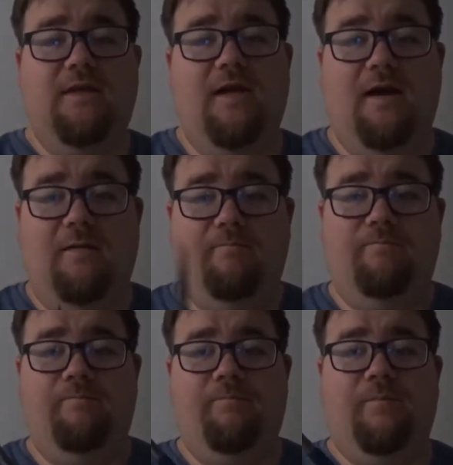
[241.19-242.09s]

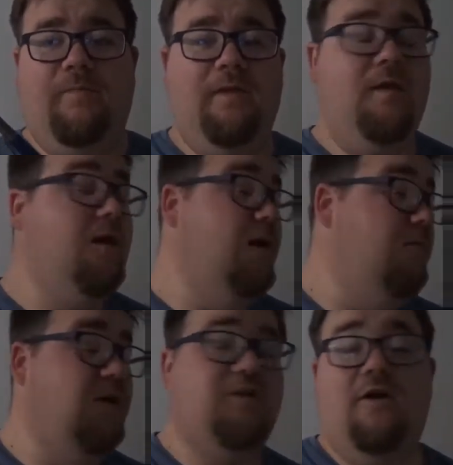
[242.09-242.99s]

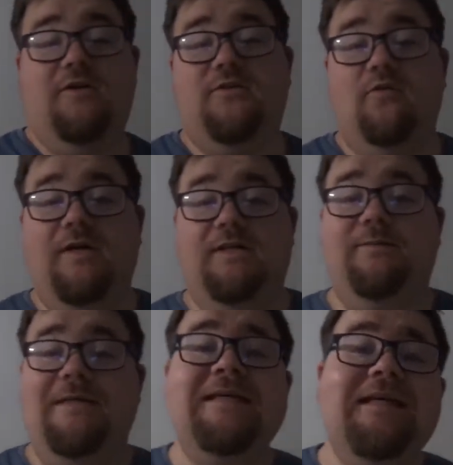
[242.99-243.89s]
My child is talking to
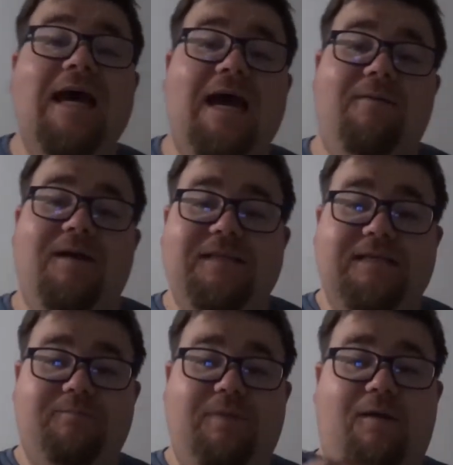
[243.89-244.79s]
me. A
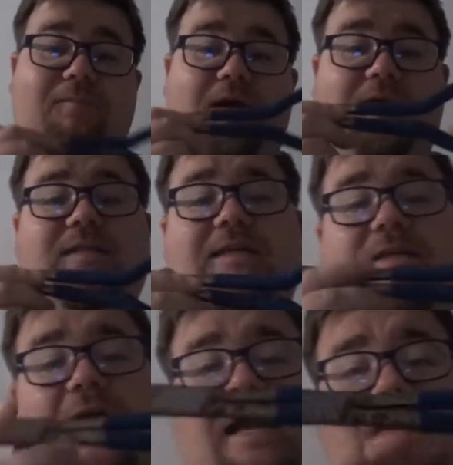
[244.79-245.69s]
decent pair of pliers. These
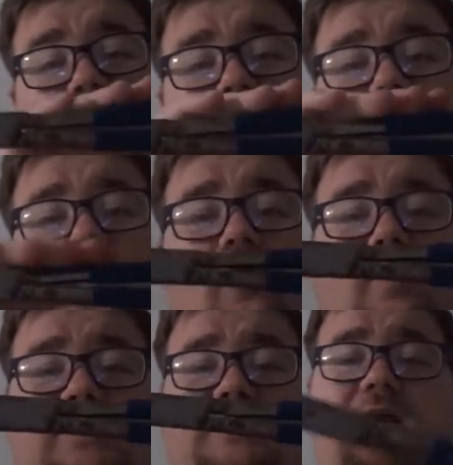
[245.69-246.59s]
are a
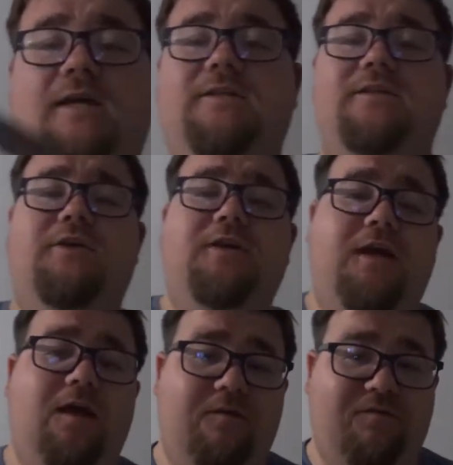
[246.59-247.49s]
long set. You can
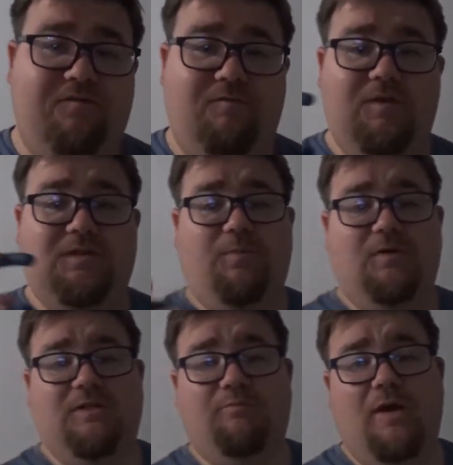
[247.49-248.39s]
get
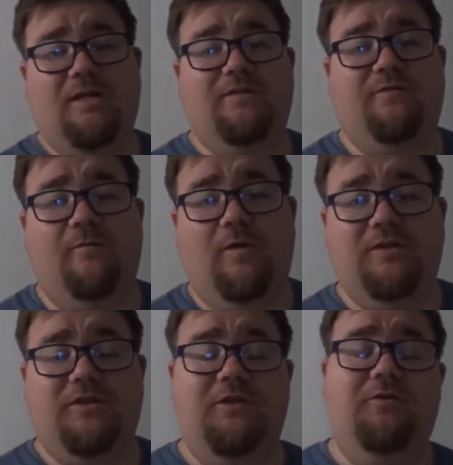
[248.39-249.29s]
sponsored brands if you want
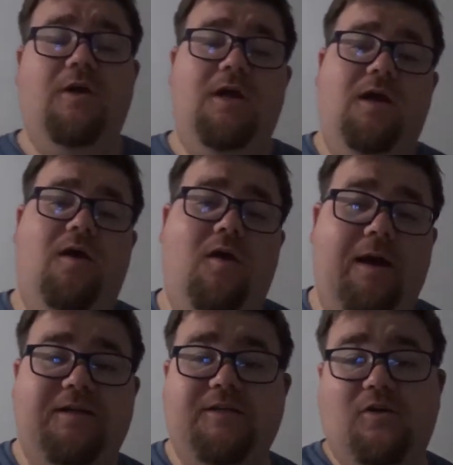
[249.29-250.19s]
to. I
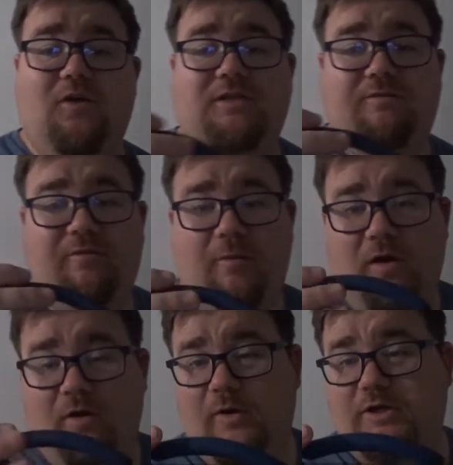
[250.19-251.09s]
just got some from a
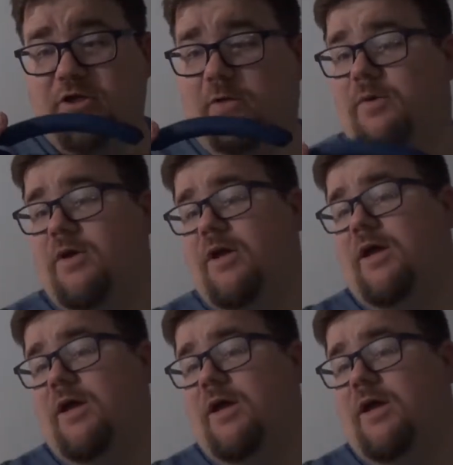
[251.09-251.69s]
hardware shop.